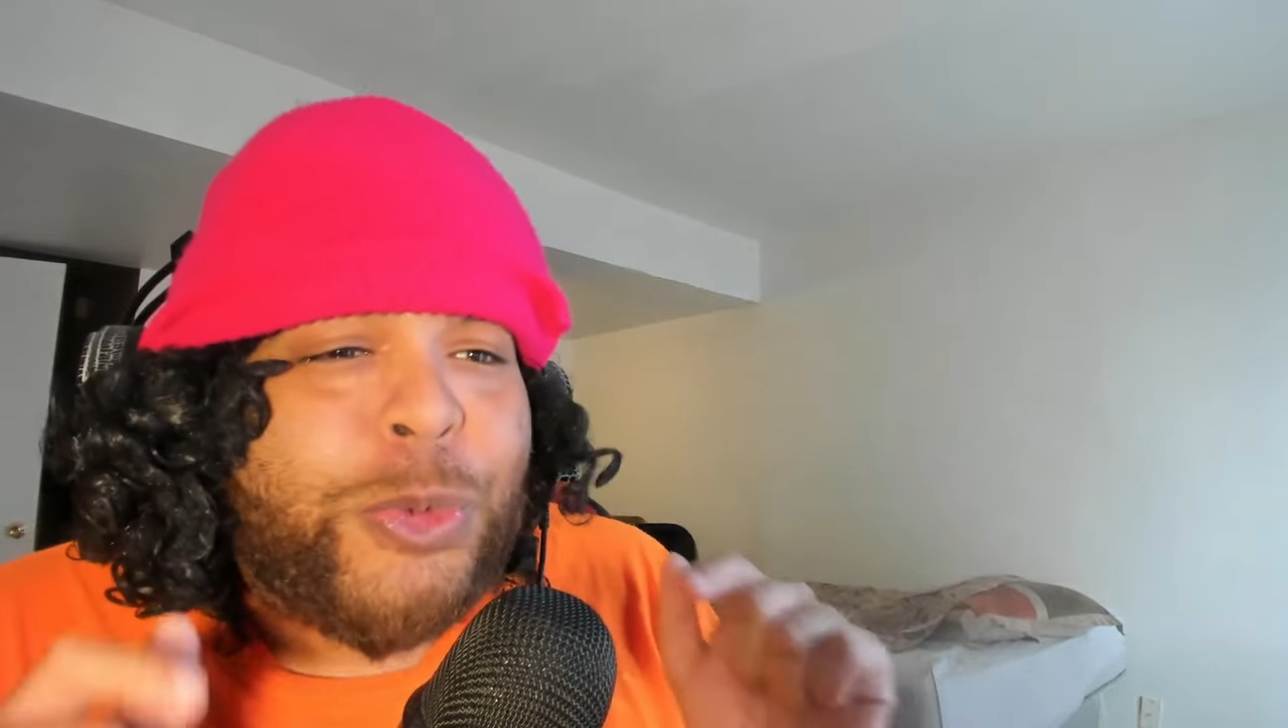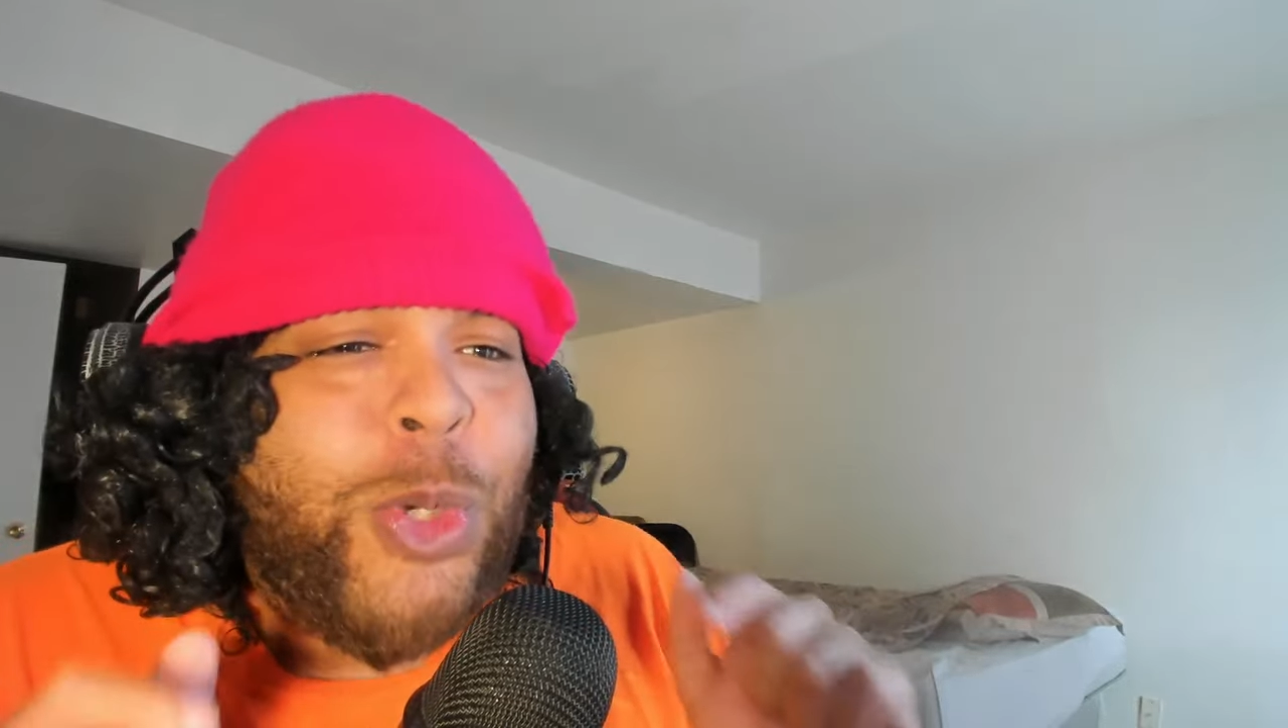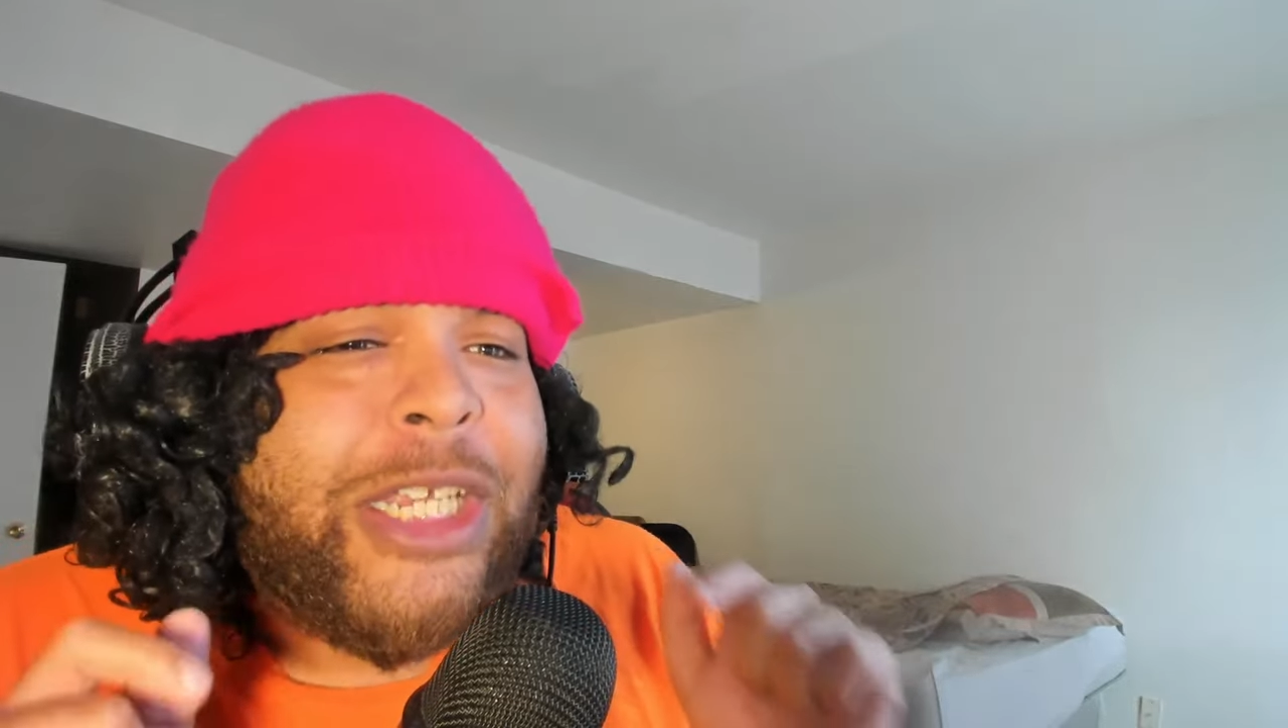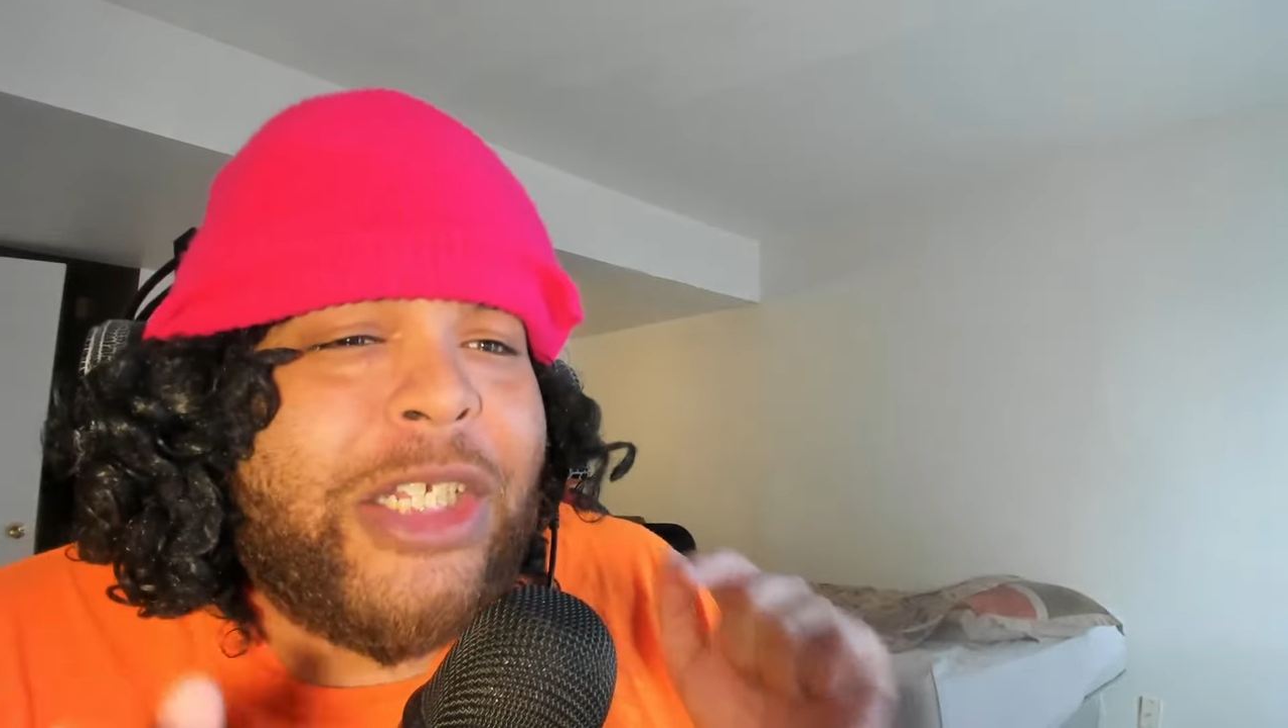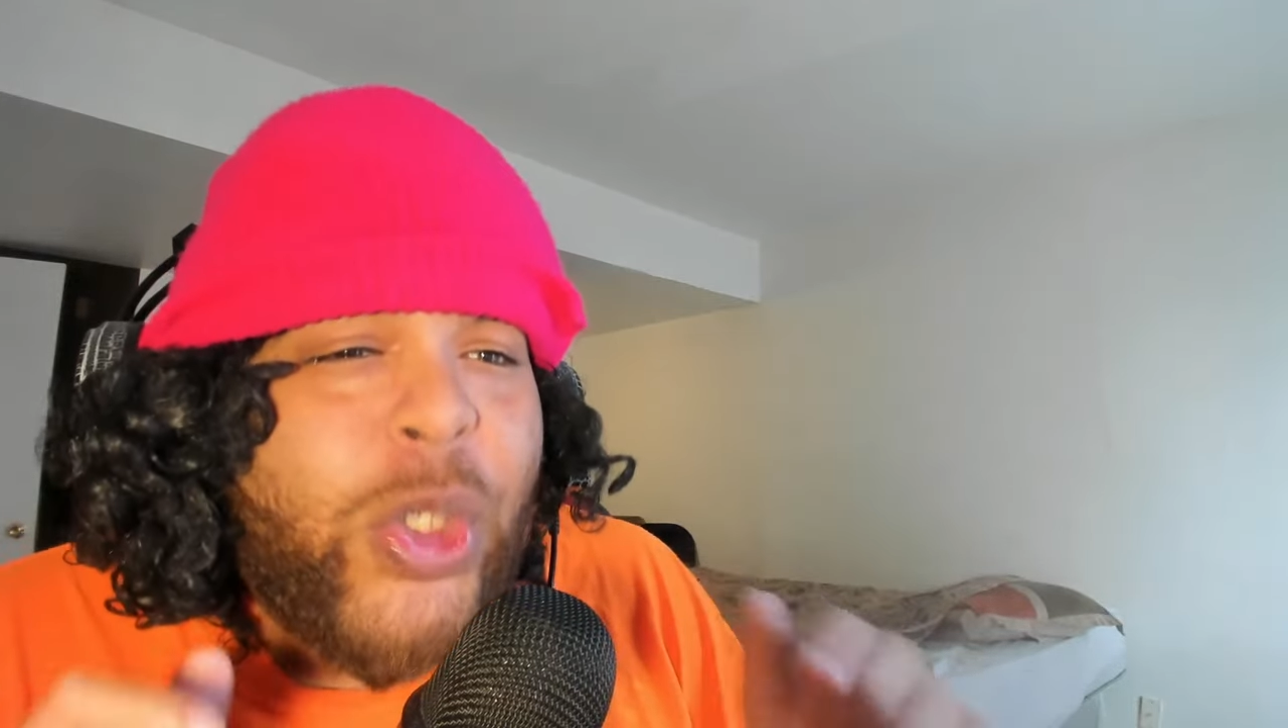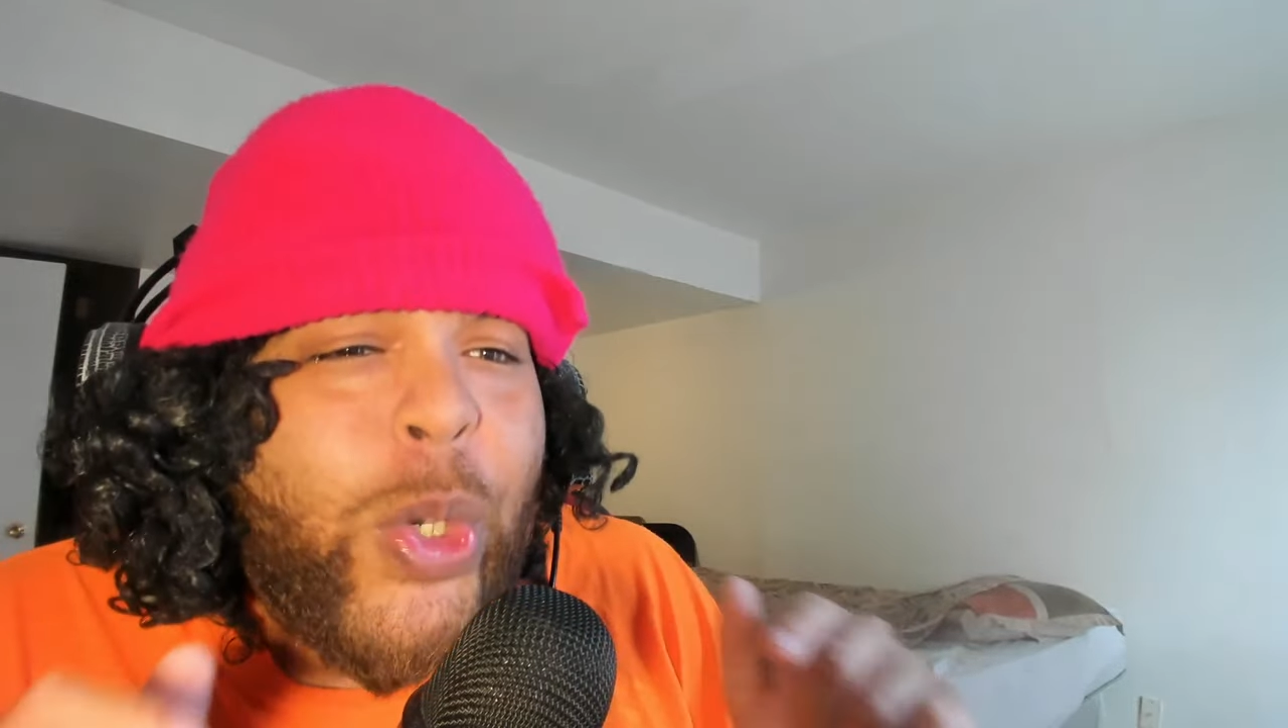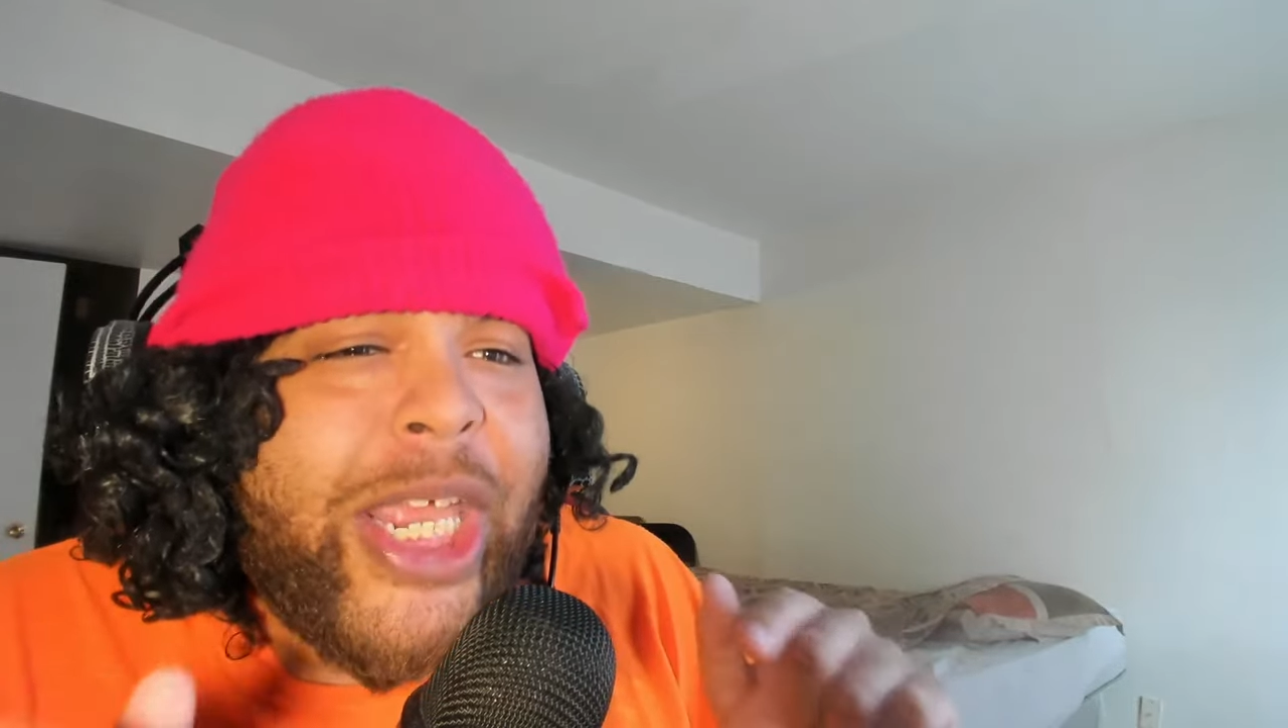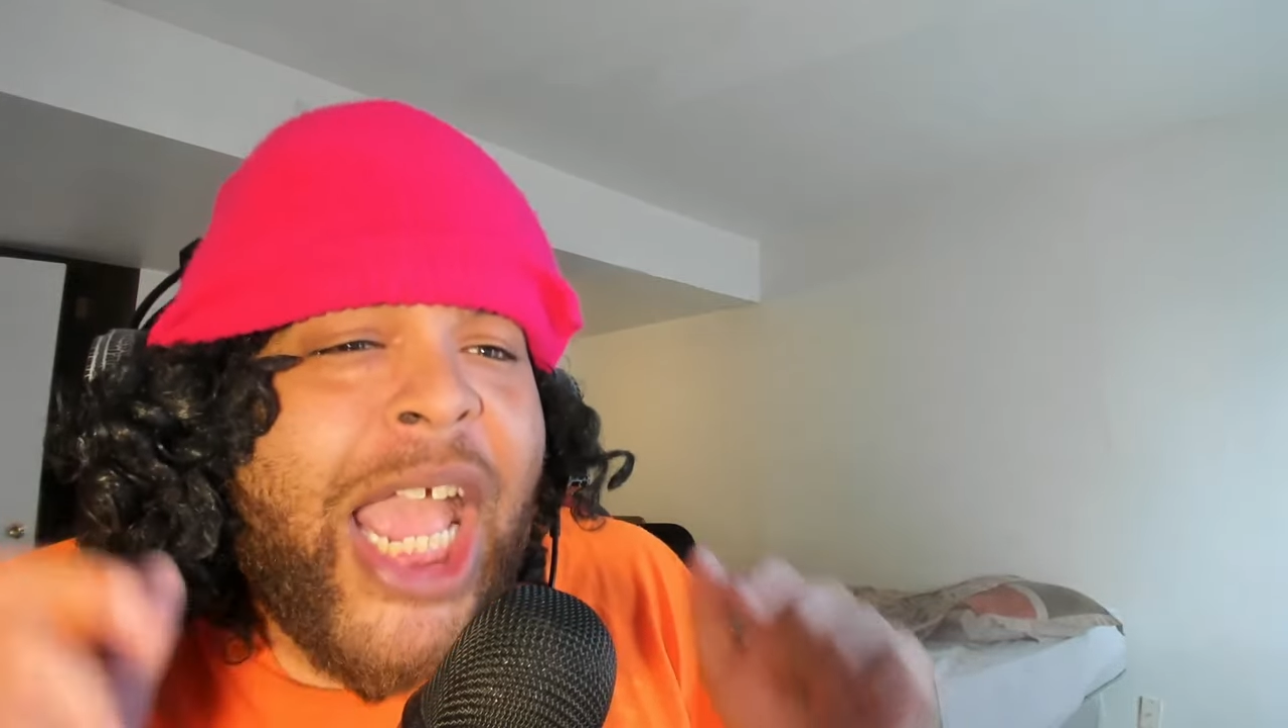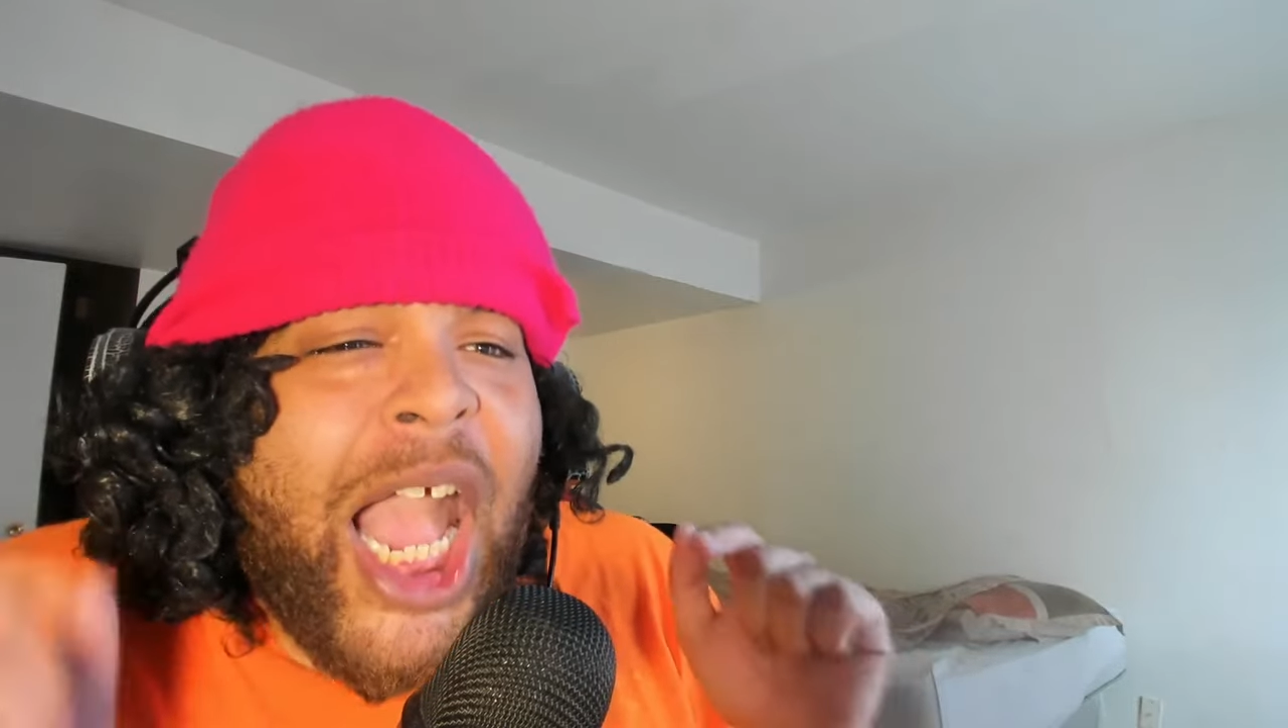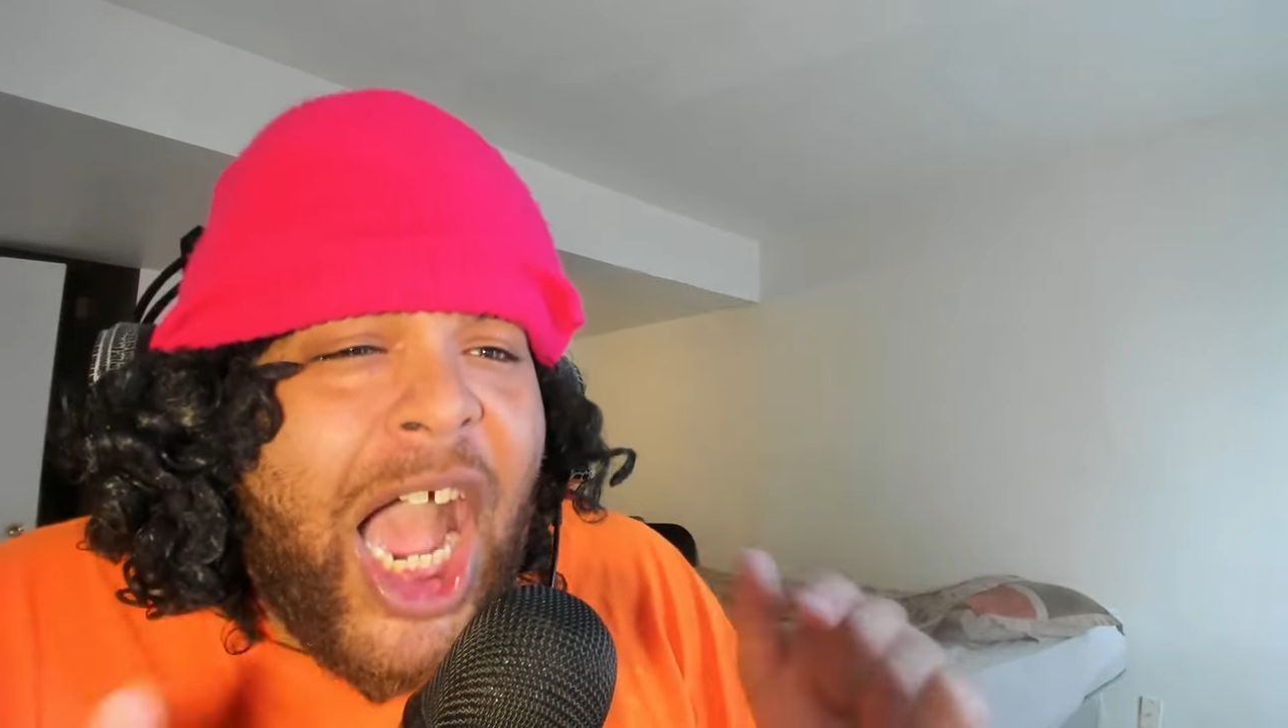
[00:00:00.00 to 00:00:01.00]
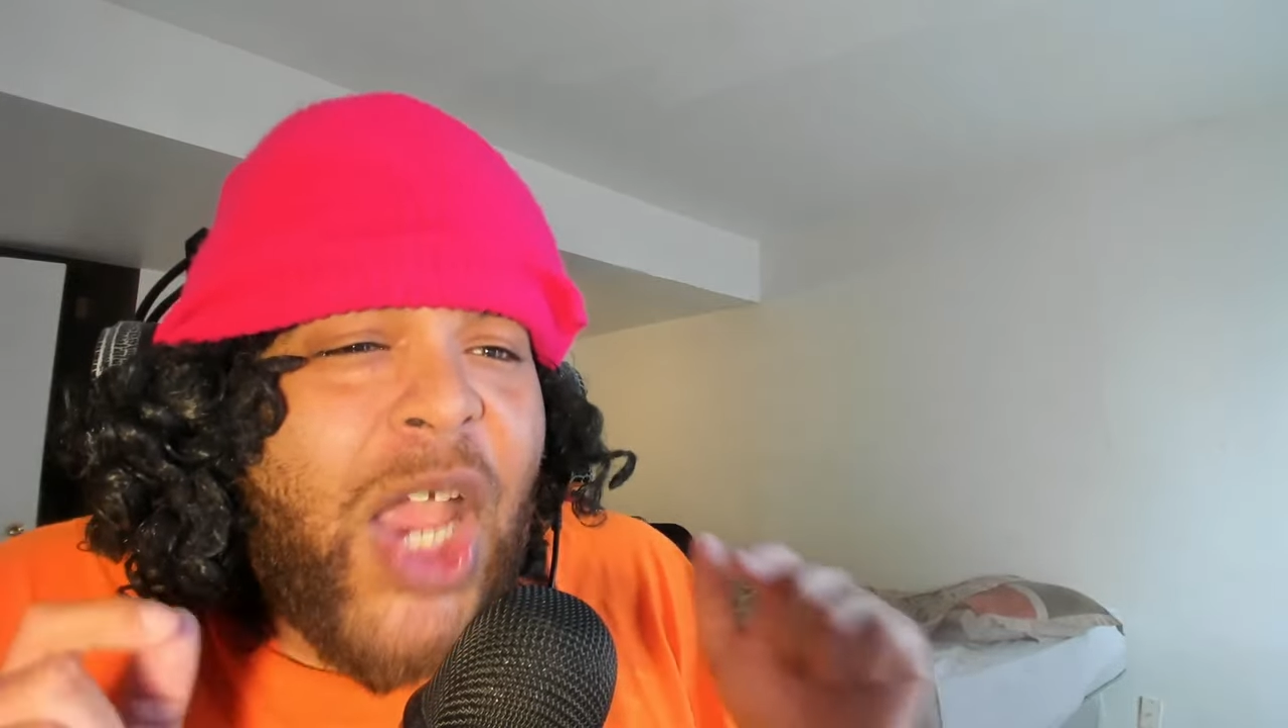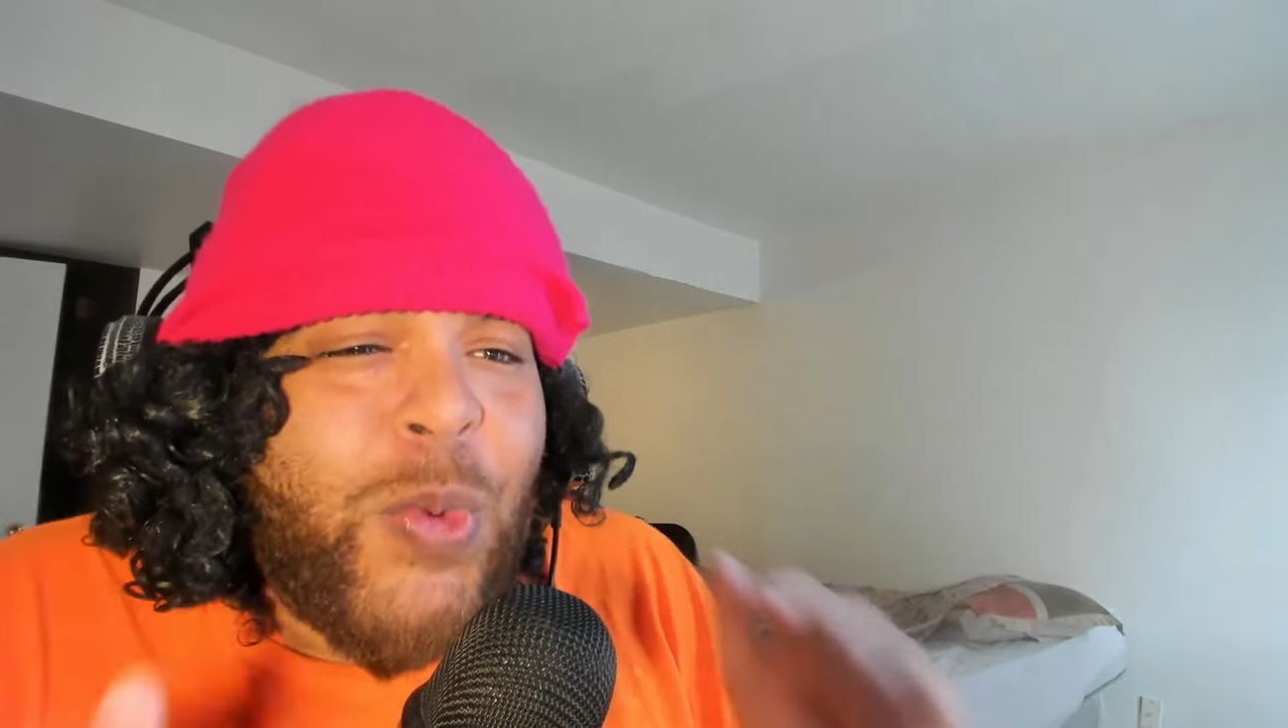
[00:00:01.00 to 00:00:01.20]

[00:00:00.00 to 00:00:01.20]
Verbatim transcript: one to do it, I